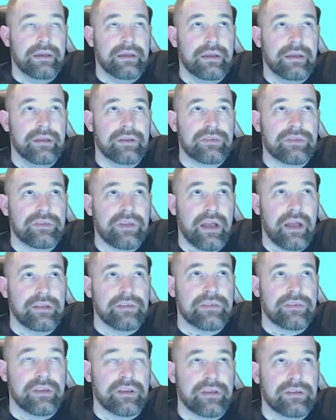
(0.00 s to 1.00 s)

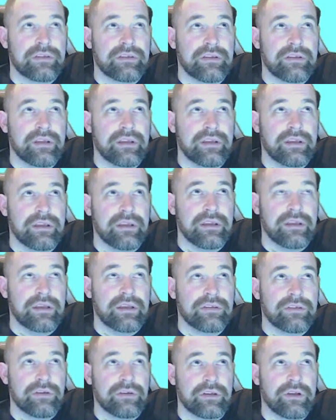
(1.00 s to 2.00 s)
sine 60,
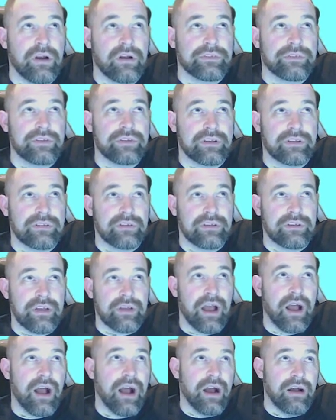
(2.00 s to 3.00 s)
sorry, cos 60 is a
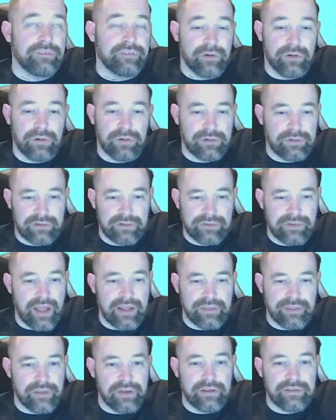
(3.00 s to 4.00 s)
half, or
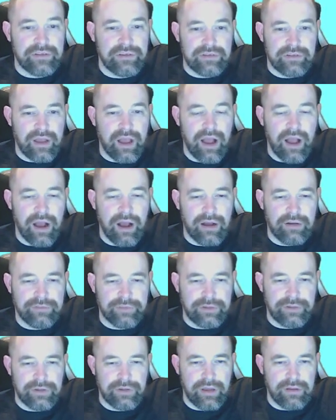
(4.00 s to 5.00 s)
sine 30 is a
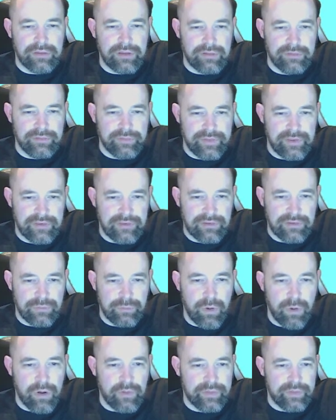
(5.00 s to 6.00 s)
half, you know that if this is
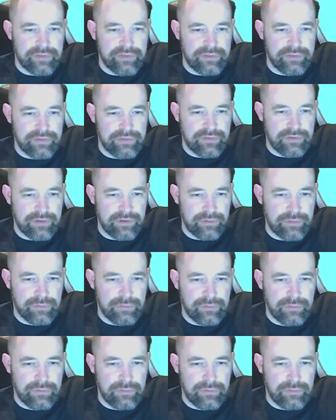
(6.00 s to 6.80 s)
1, this is 2.